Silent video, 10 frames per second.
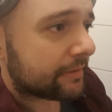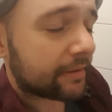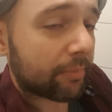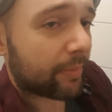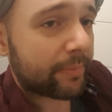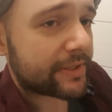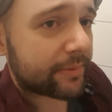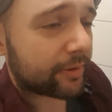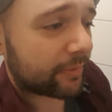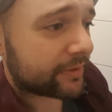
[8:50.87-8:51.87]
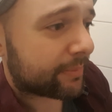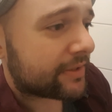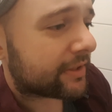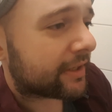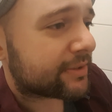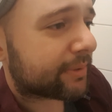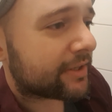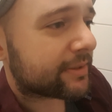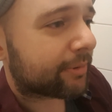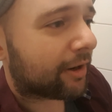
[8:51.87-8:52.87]
she basically
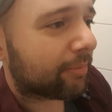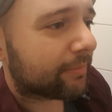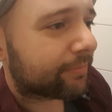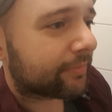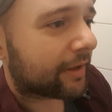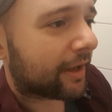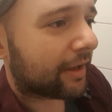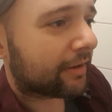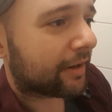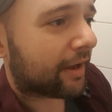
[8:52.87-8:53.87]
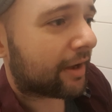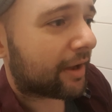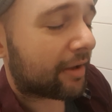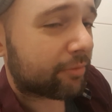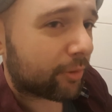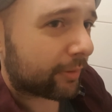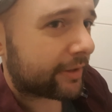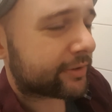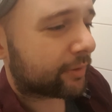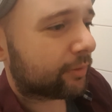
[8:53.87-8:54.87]
explains the problem. And I have
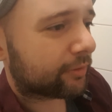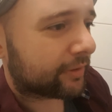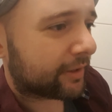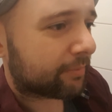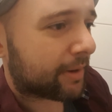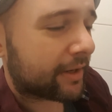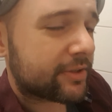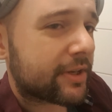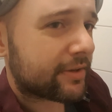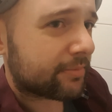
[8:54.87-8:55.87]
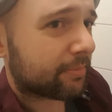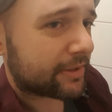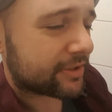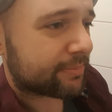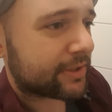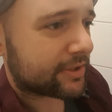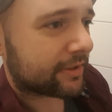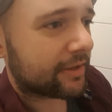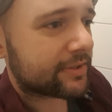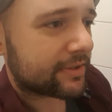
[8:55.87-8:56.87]
already told her that my, my
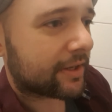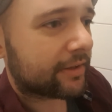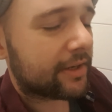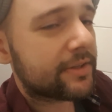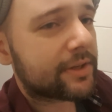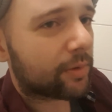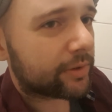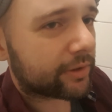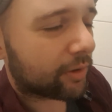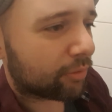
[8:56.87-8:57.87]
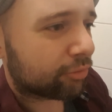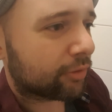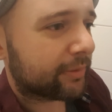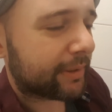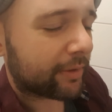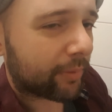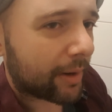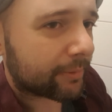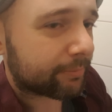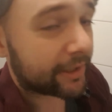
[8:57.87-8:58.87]
suspicion is that he's going to go for the middle
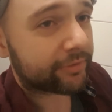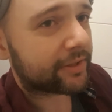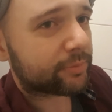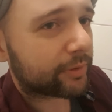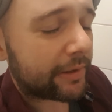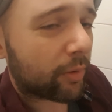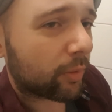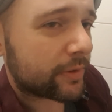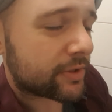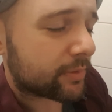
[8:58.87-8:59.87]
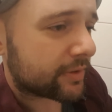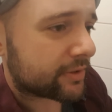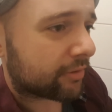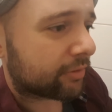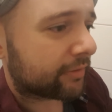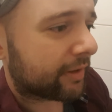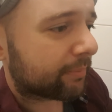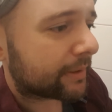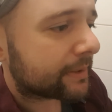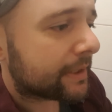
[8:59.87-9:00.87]
ground, because that's what they always do in software
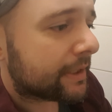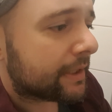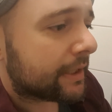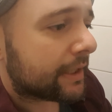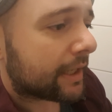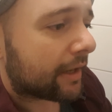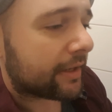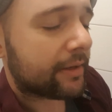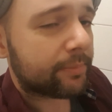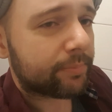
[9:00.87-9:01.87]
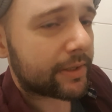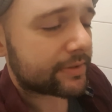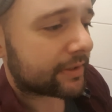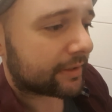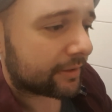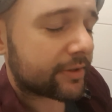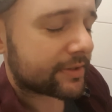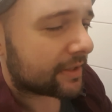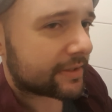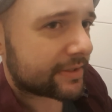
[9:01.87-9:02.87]
development. And he basically does
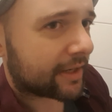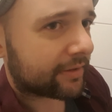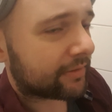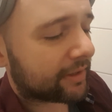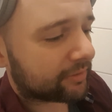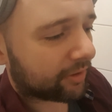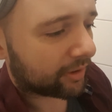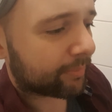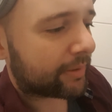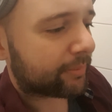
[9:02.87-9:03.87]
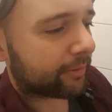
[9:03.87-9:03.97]
that exact thing. They talk about the